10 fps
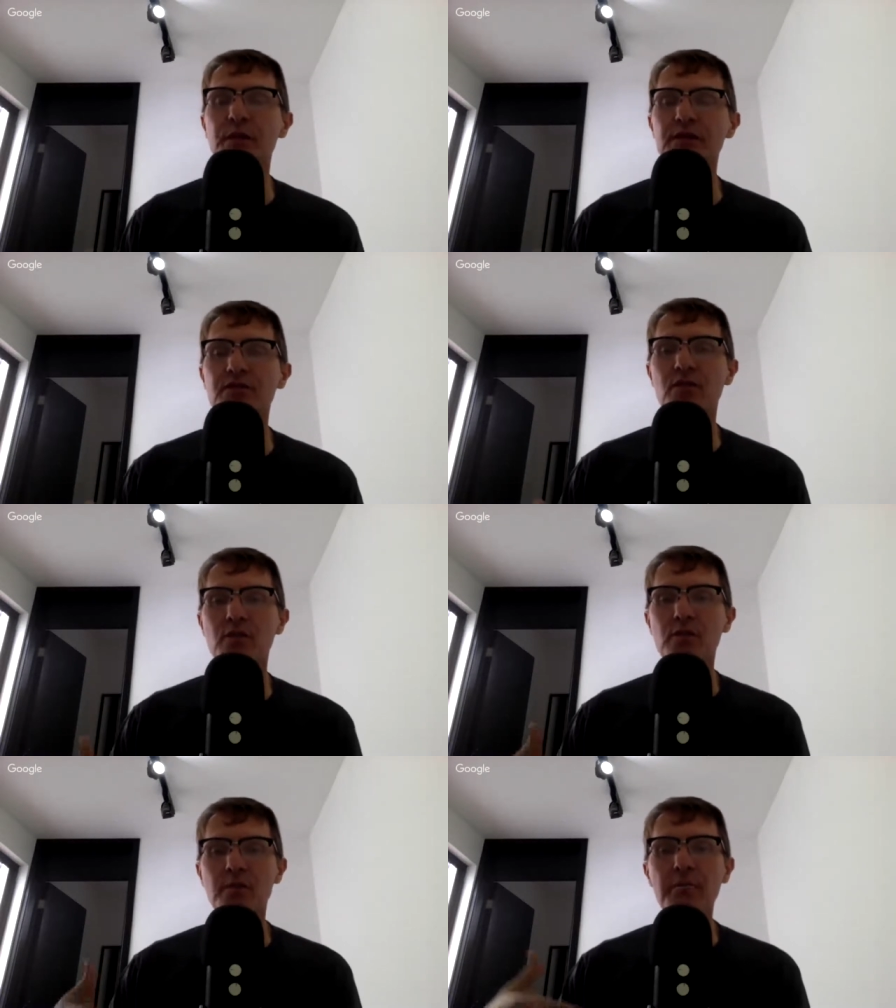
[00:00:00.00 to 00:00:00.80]
the
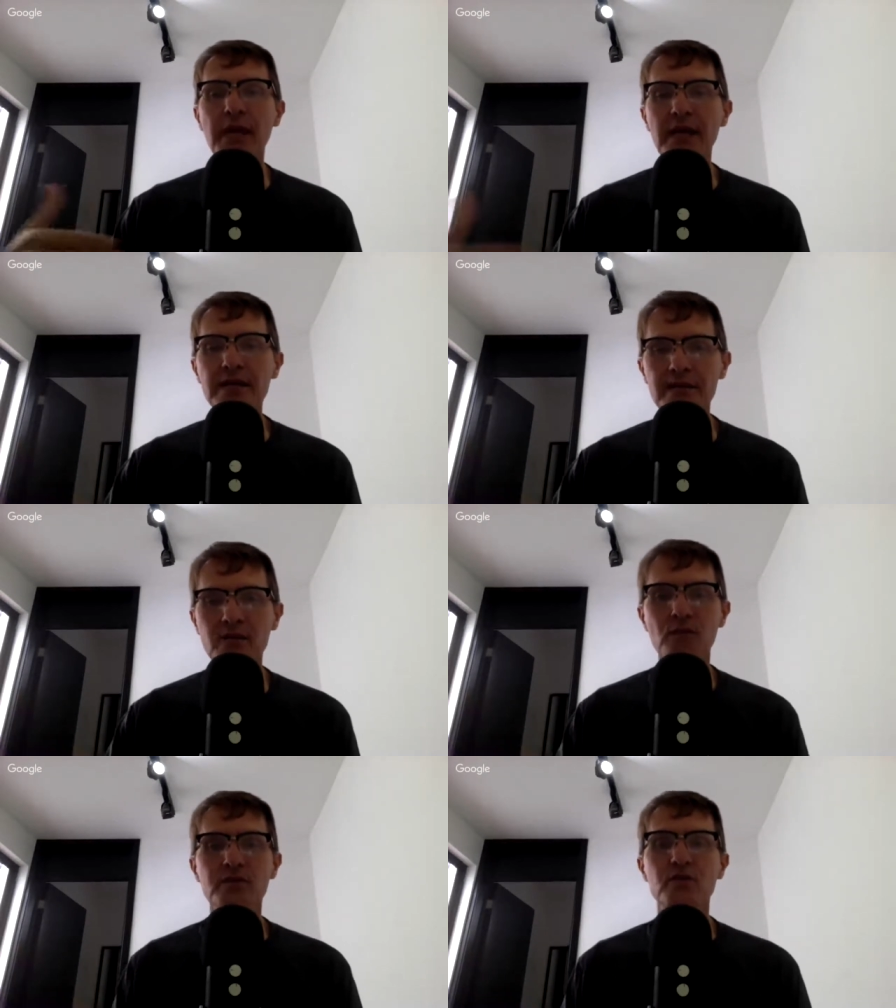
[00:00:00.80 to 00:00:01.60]
speech the the
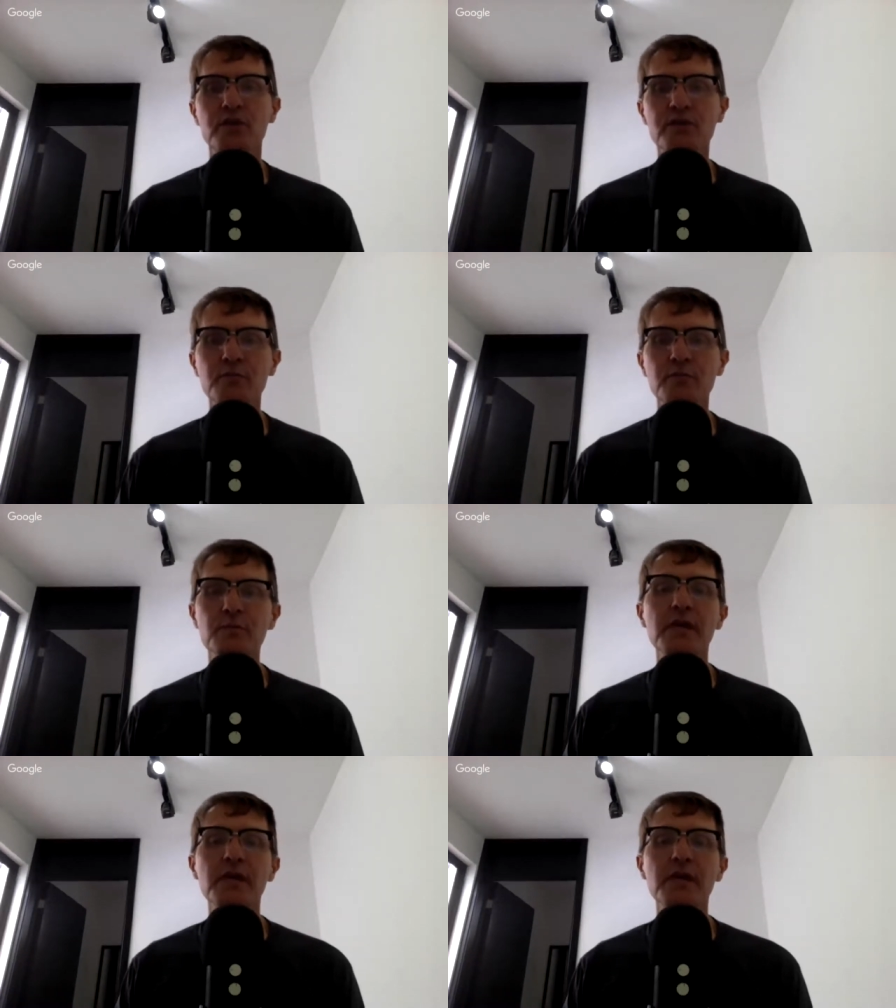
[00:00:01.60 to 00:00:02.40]
pace in which
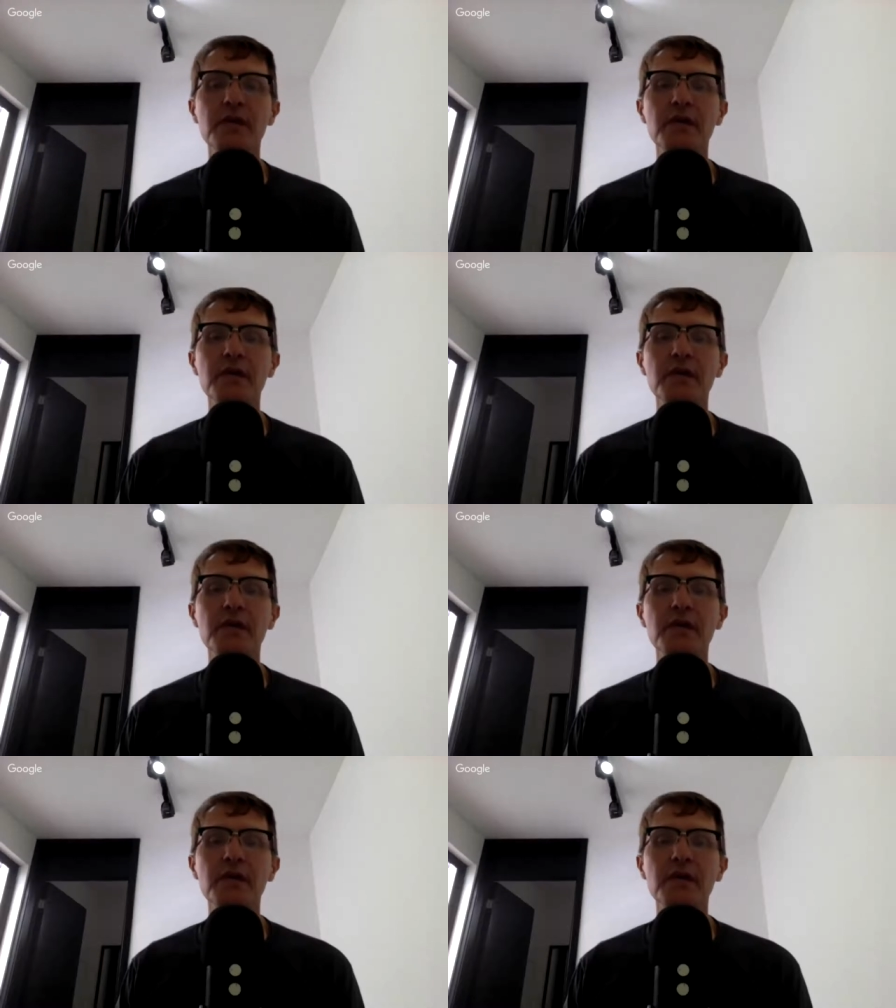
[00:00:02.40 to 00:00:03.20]
we speak